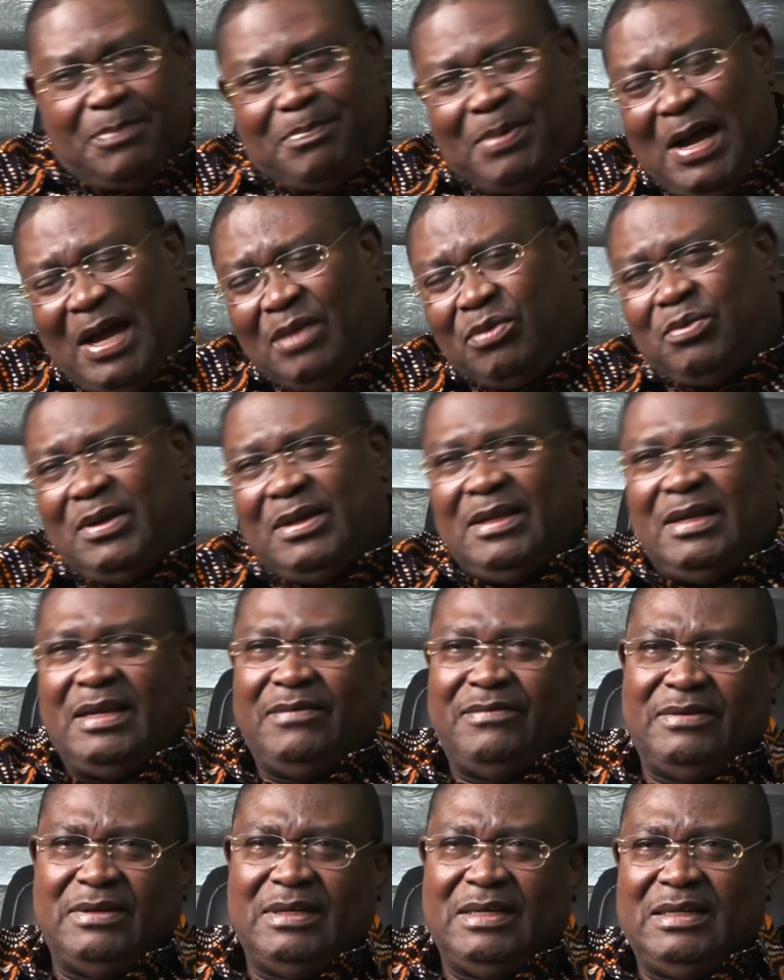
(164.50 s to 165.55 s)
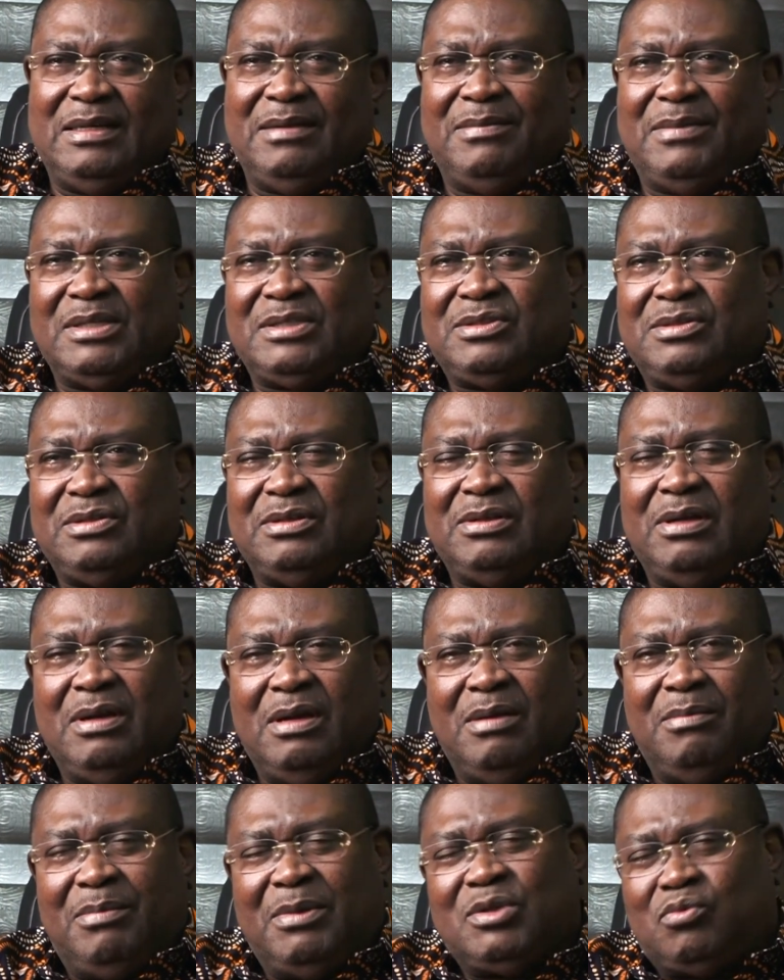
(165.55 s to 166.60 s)
a pathway that every leader must
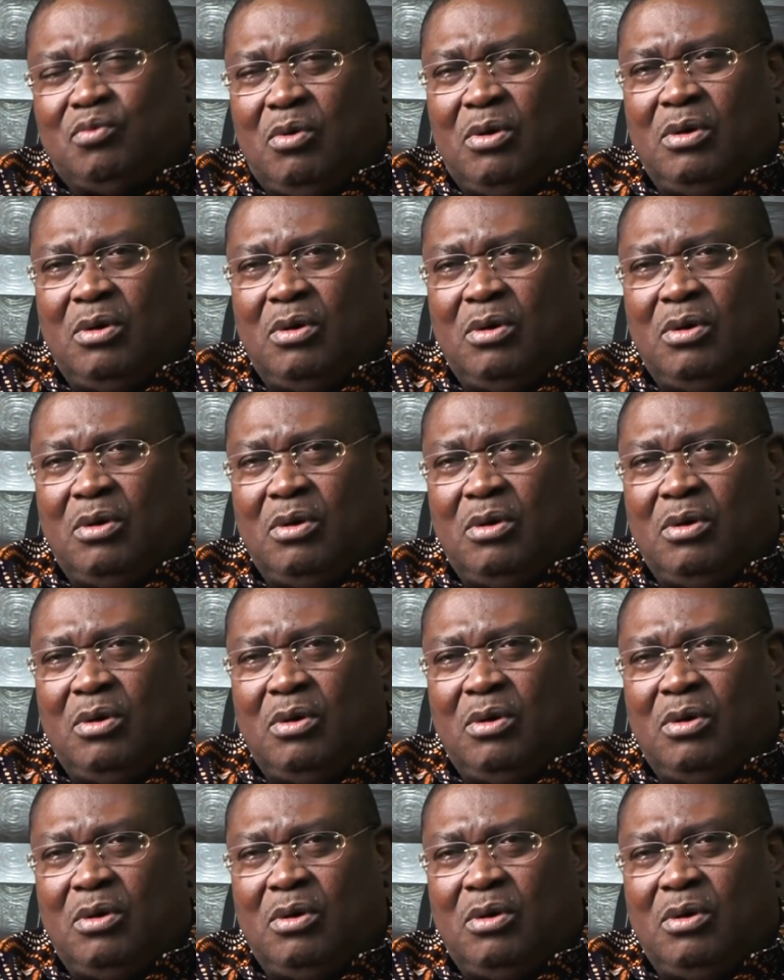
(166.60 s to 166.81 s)
must